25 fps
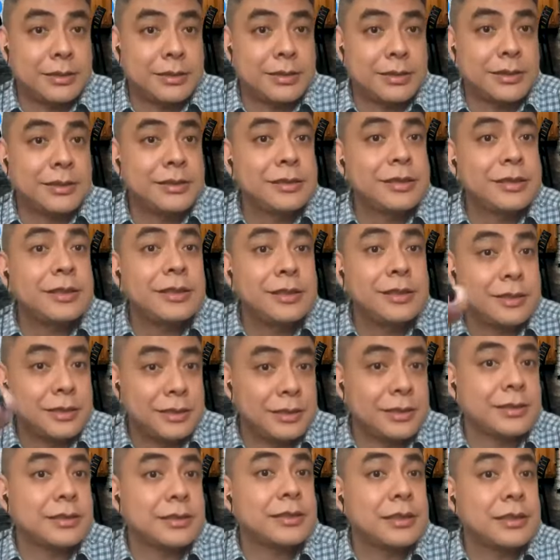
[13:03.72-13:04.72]
isn't this
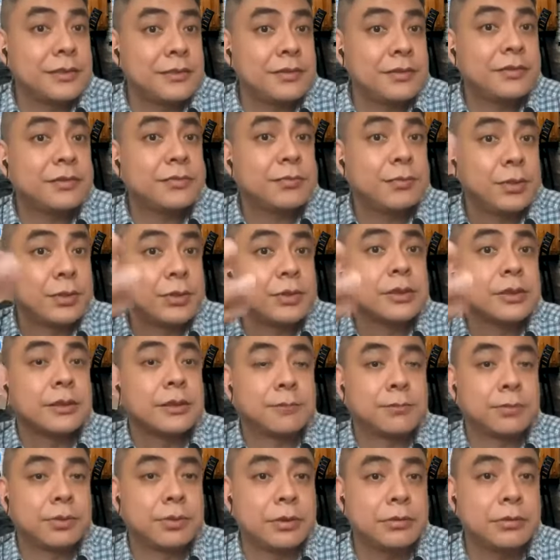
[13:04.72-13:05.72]
itself pose a
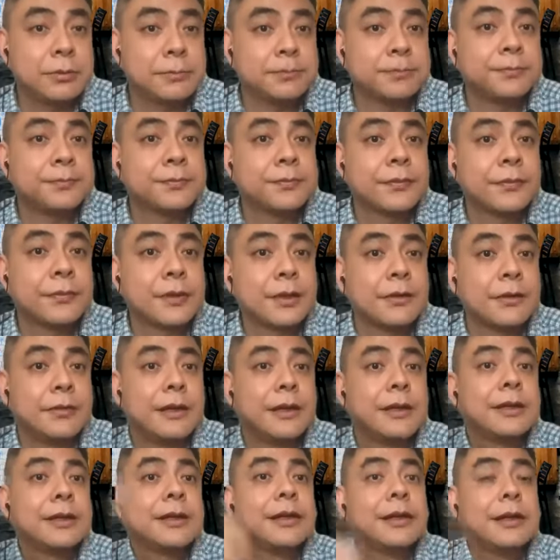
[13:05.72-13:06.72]
problem,
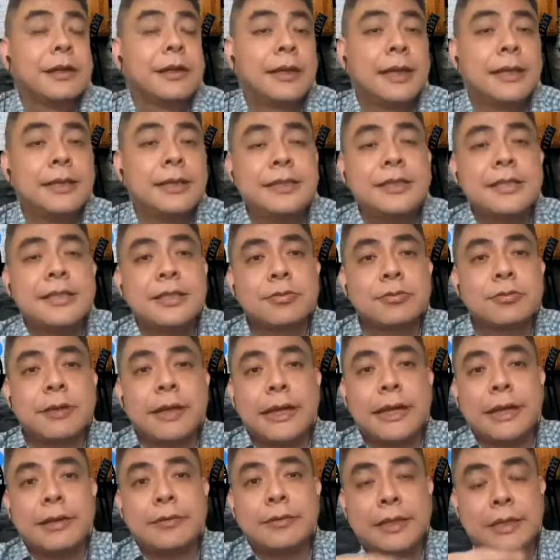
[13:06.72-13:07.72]
right? And this is
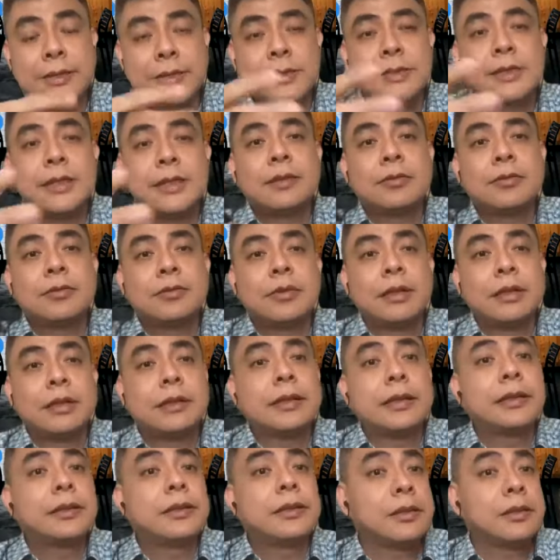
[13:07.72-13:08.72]
where you start
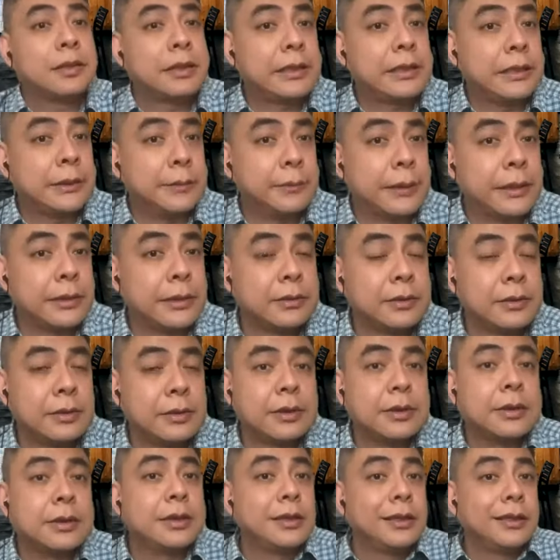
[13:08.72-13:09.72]
wanting to think about
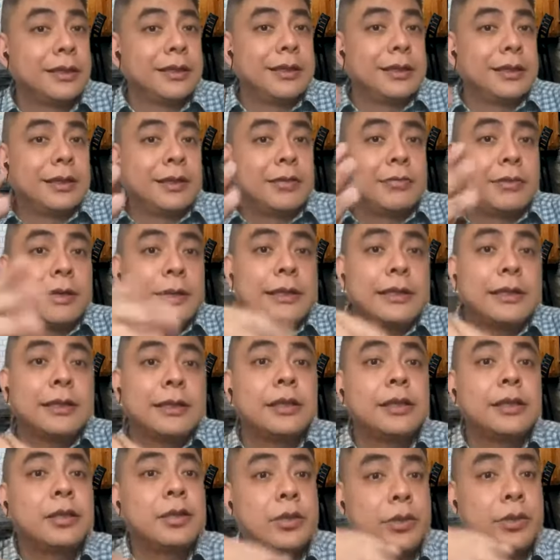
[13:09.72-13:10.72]

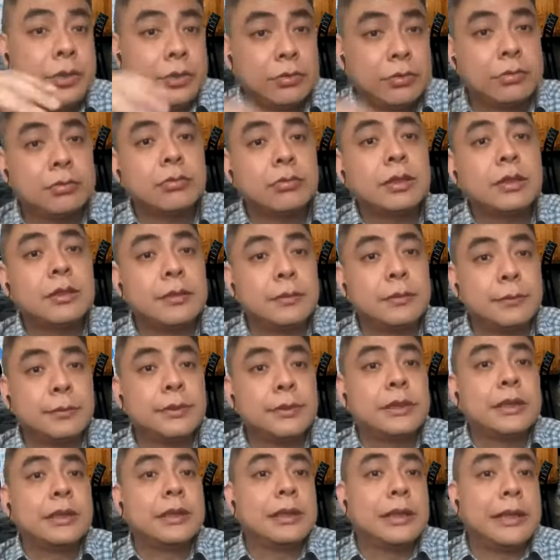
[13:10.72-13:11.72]
whether do you want to
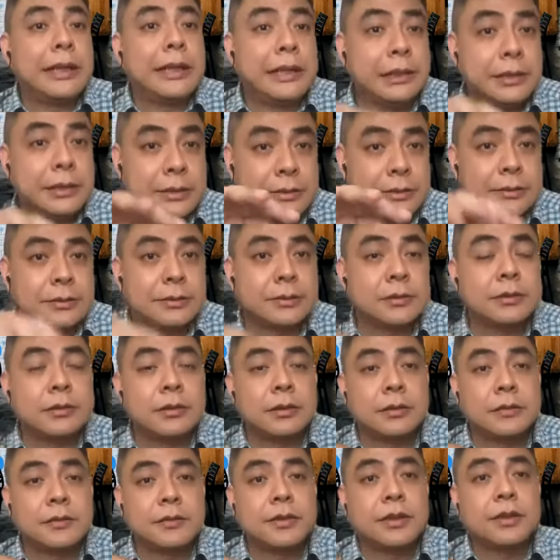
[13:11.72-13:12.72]
put a layer
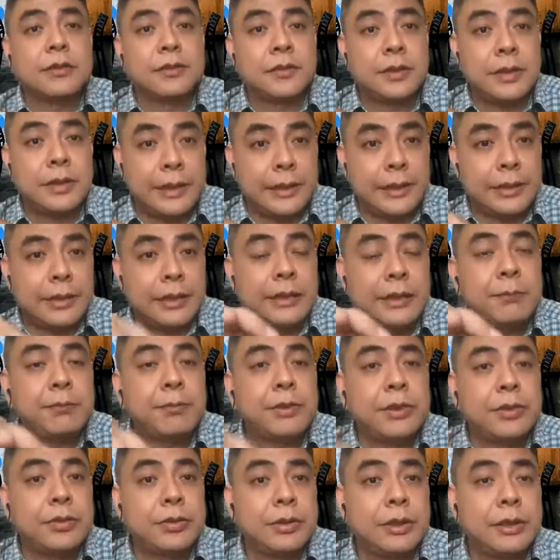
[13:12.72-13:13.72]
of tech in
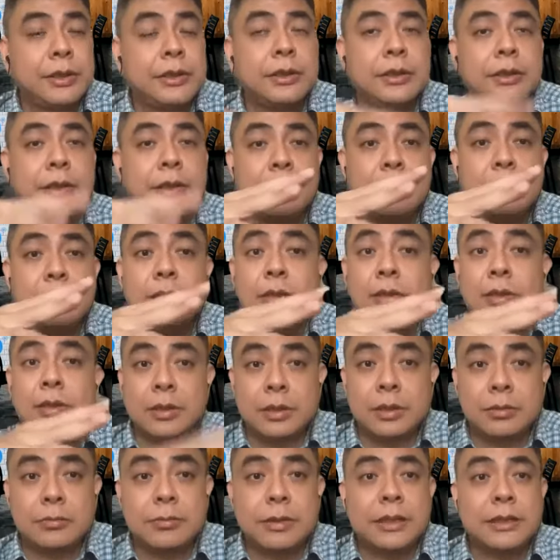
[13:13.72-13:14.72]
between
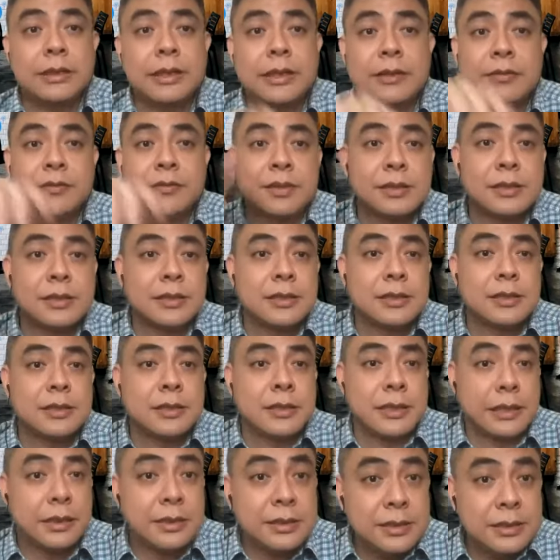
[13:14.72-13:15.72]
your MarTech versus
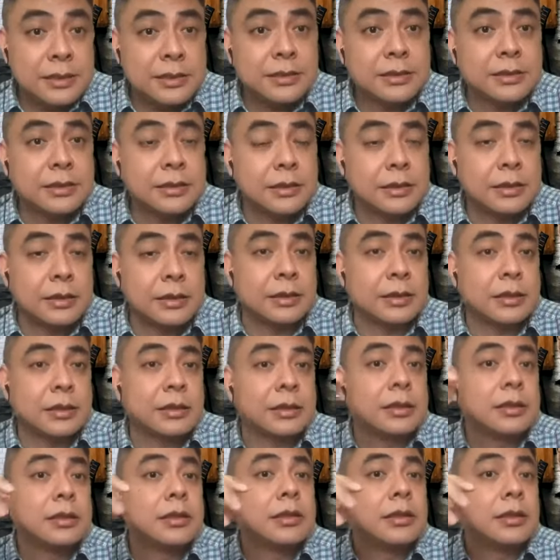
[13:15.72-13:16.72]
theirs,
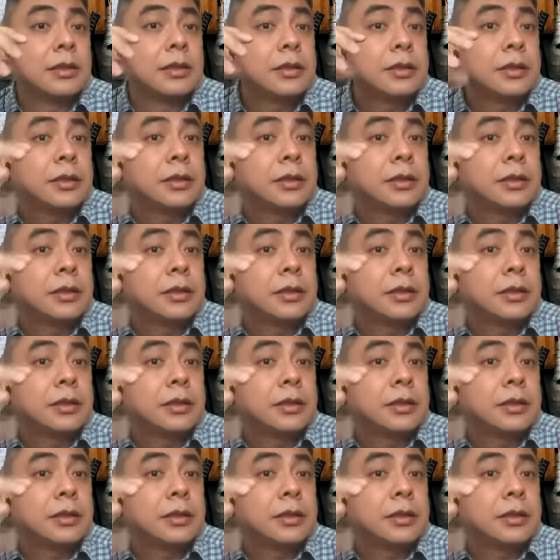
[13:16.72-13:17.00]
or